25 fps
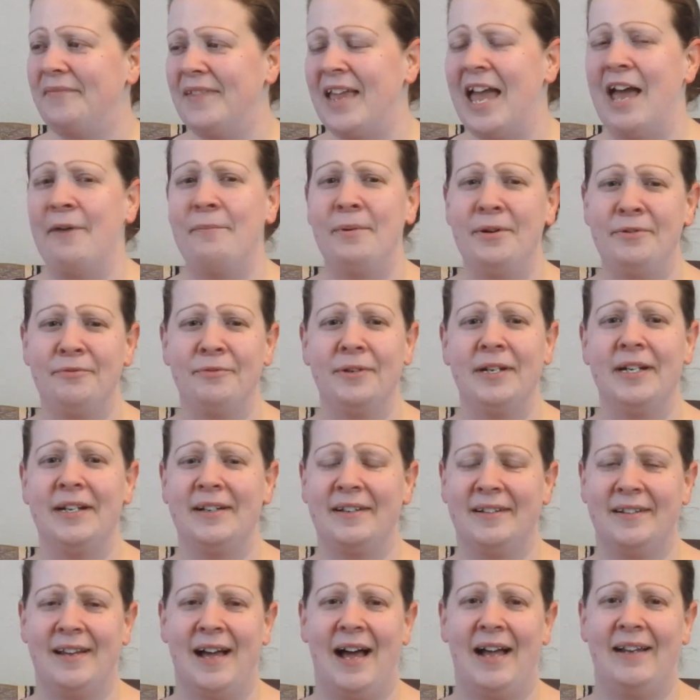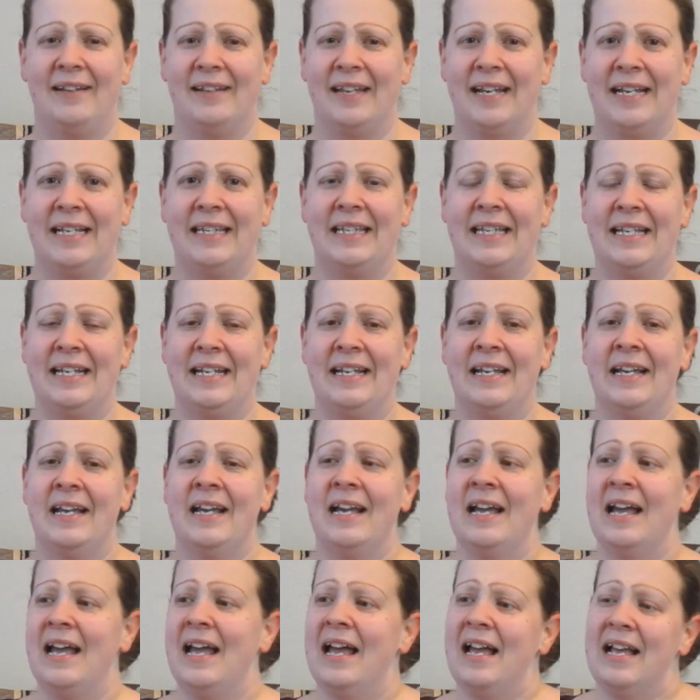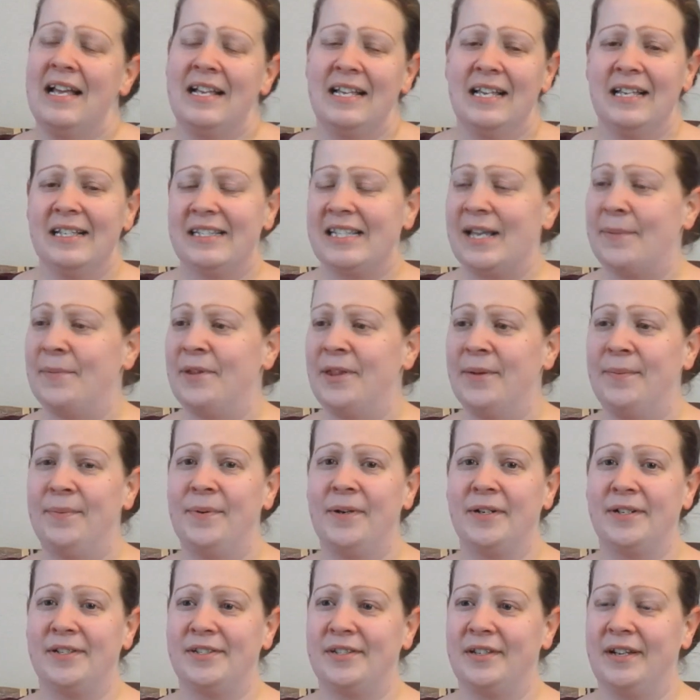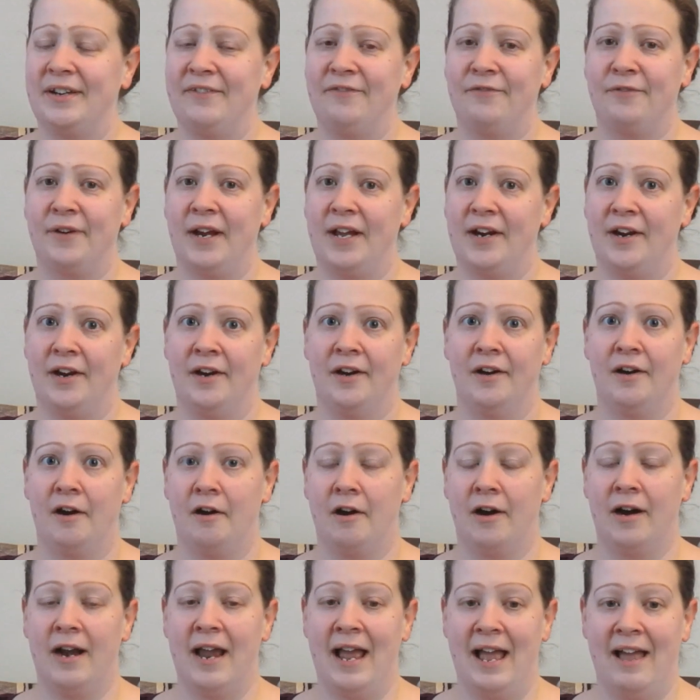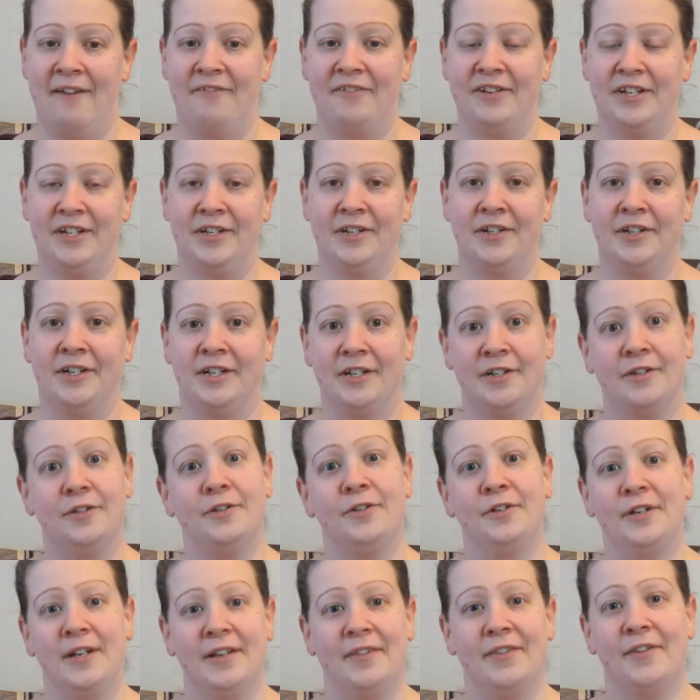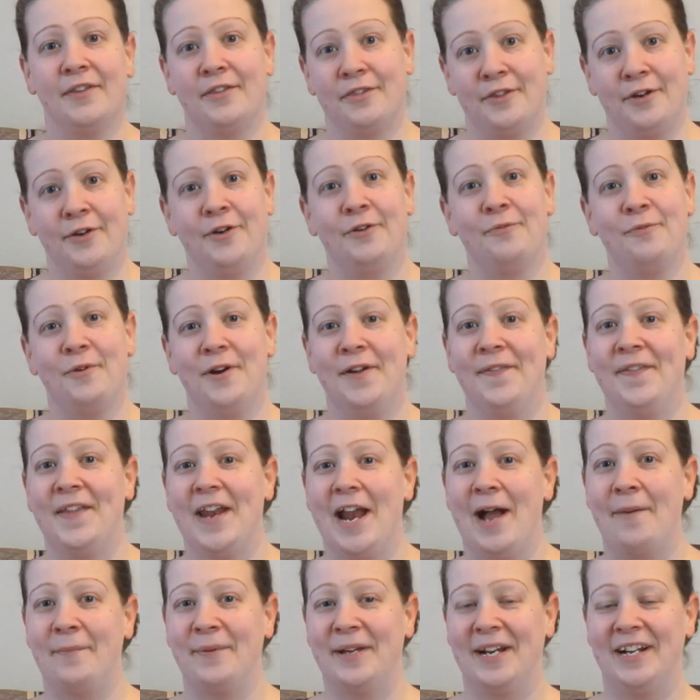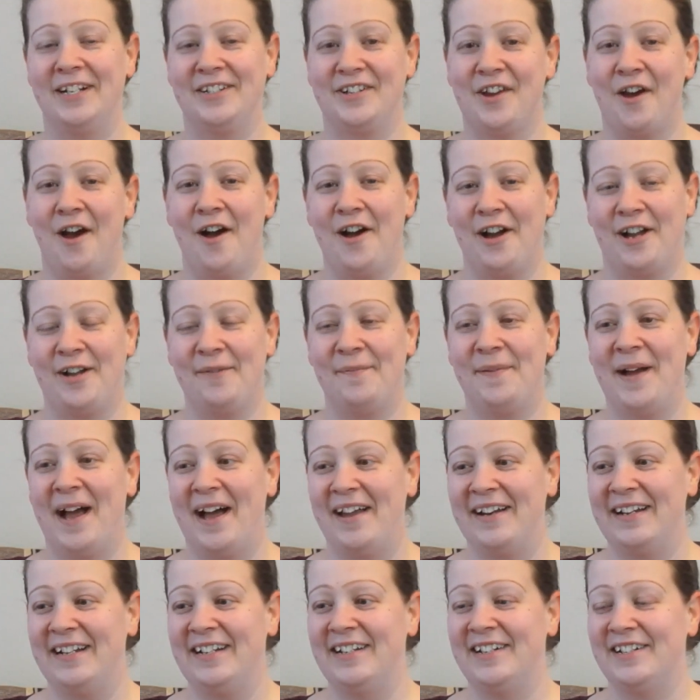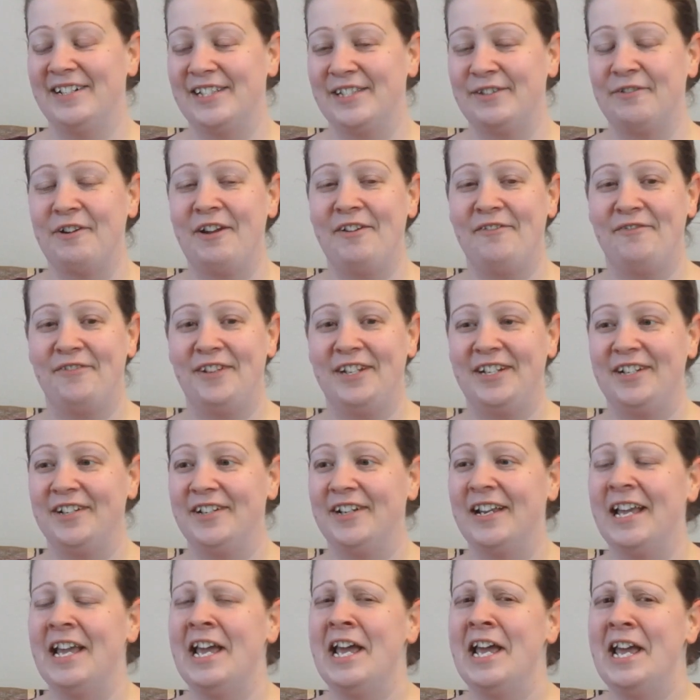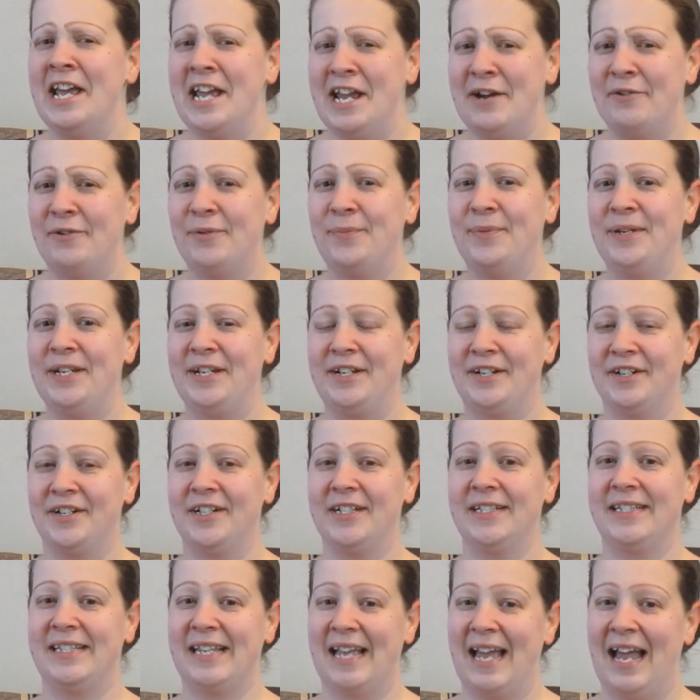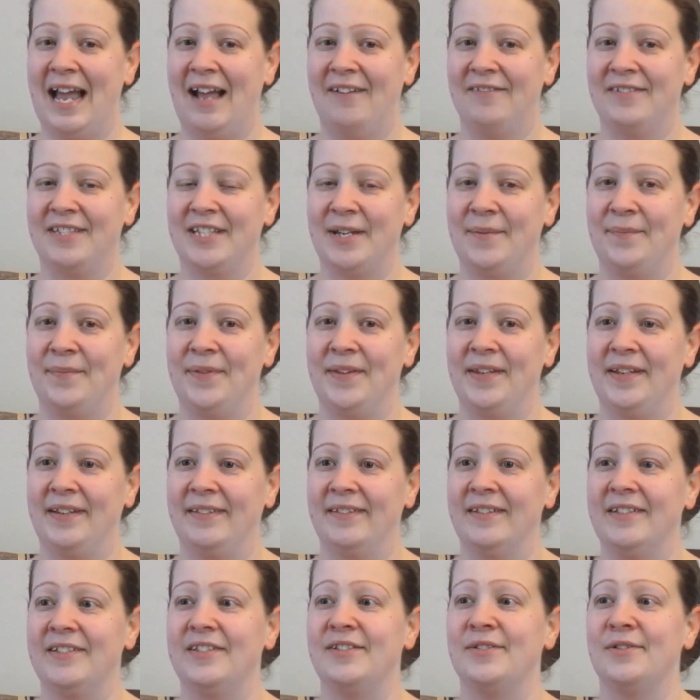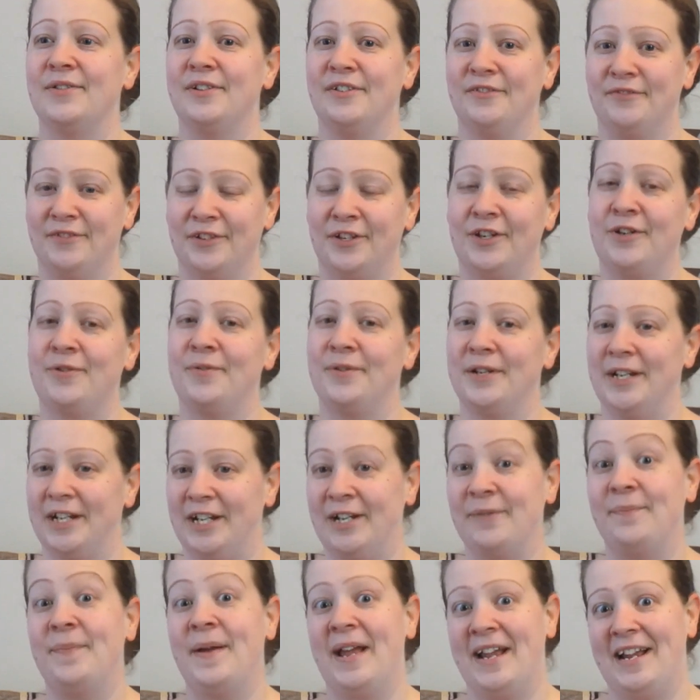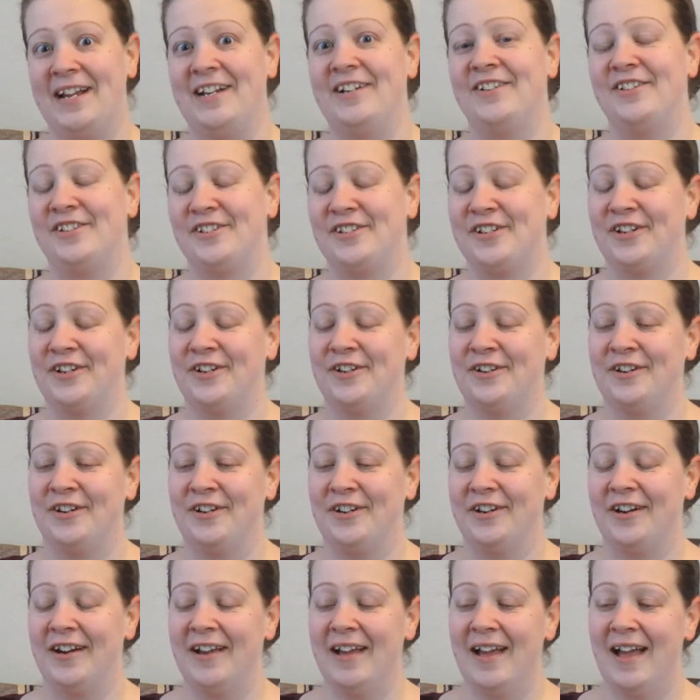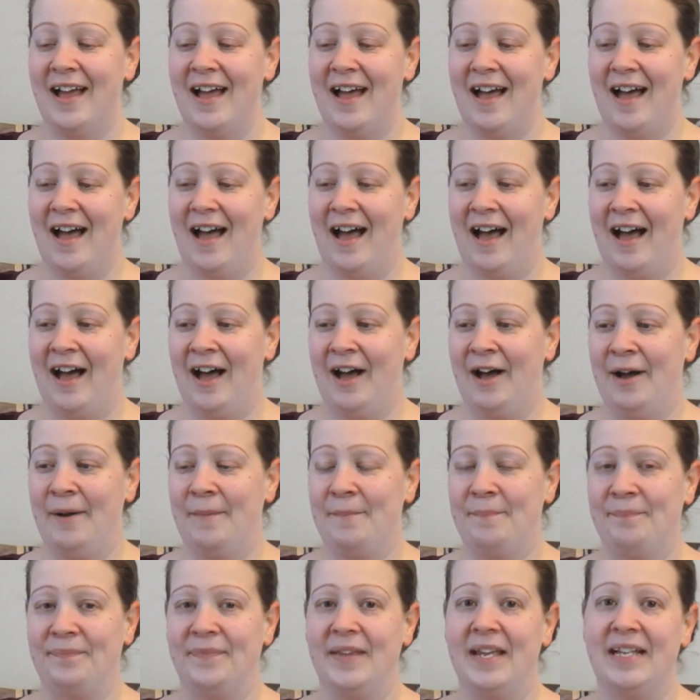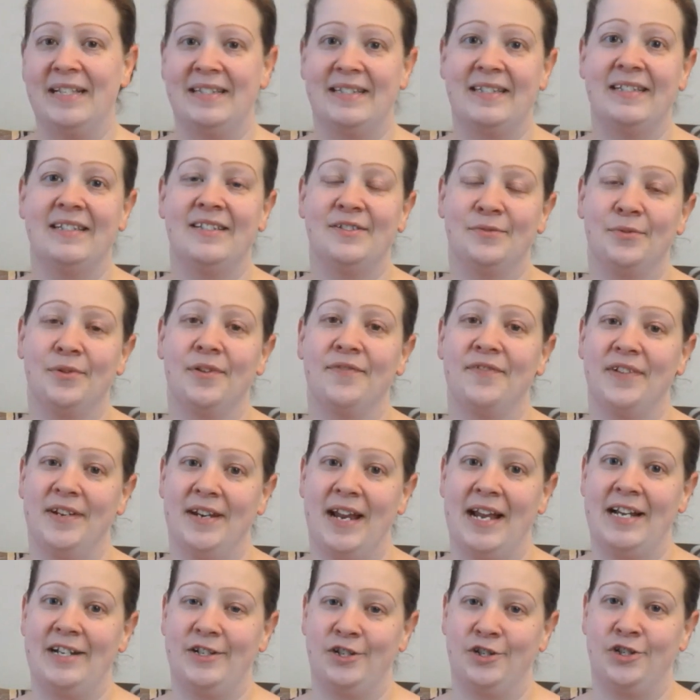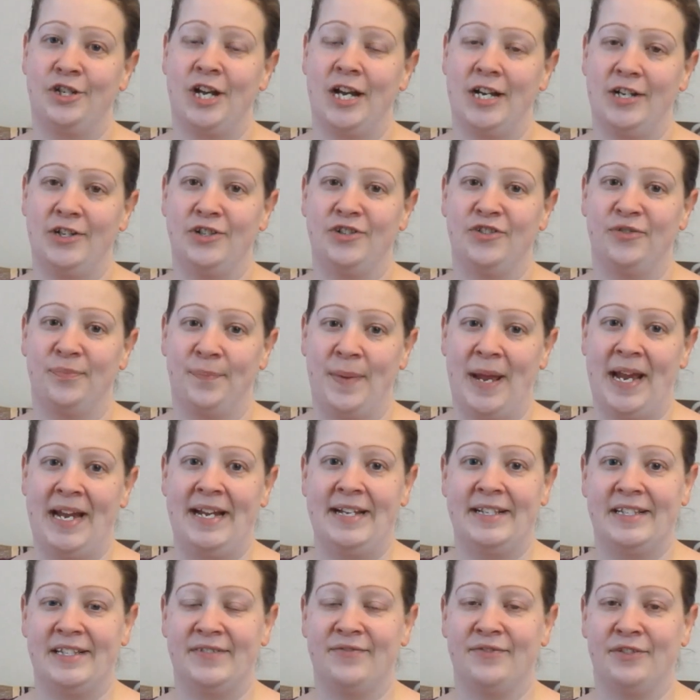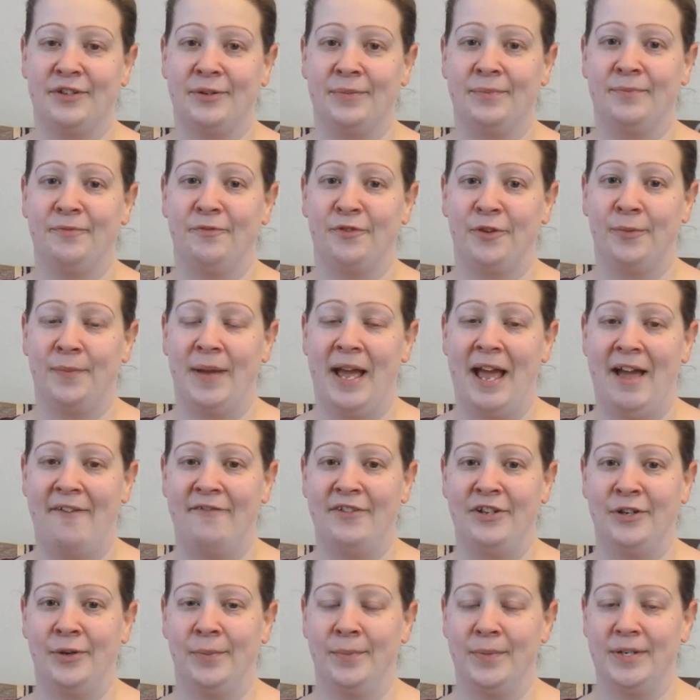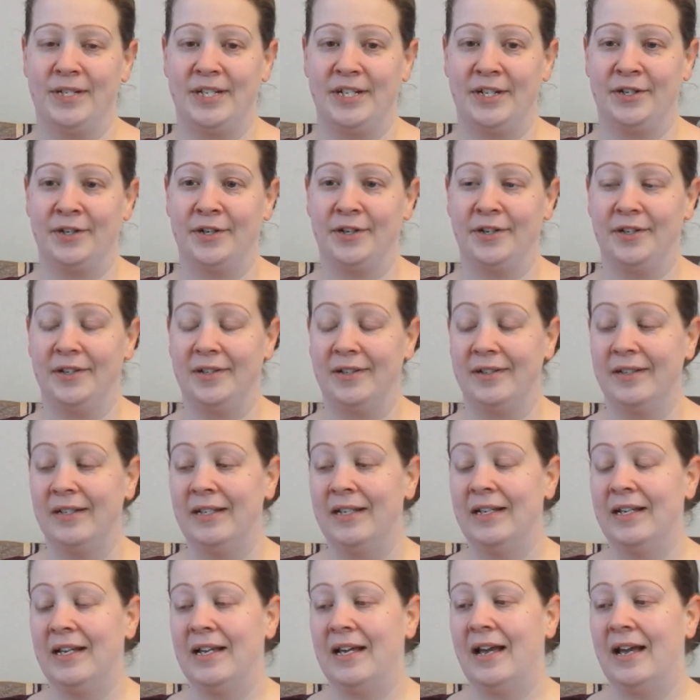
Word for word: I've been reading a lot lately. Some of the books I've read are, are heavier, including the third one that I'm going to talk about here. So I figured it would be good to have something that's sort of a quick page turner um, as this sort of a nice change of pace from, from heavier material.